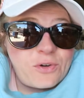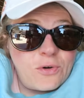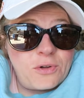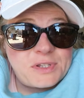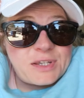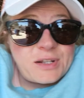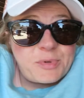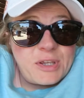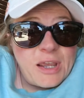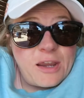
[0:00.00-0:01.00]
the goal is going to
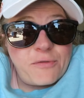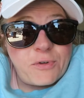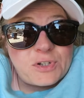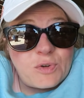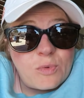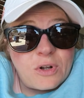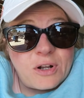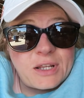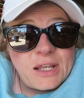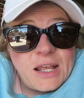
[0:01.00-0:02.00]
be A for it to
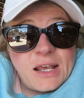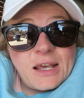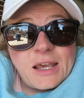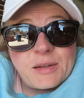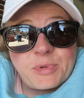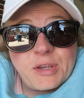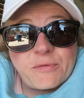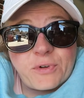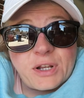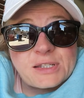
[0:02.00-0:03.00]
work and B,
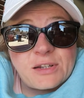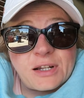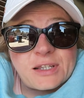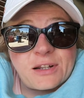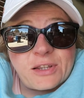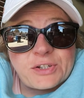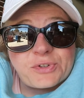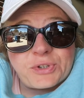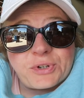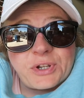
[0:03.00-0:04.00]
for us not to get
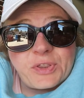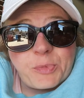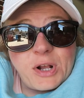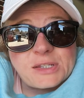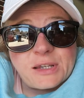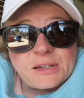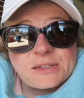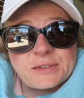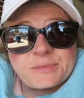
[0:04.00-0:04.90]
electrocuted in the process.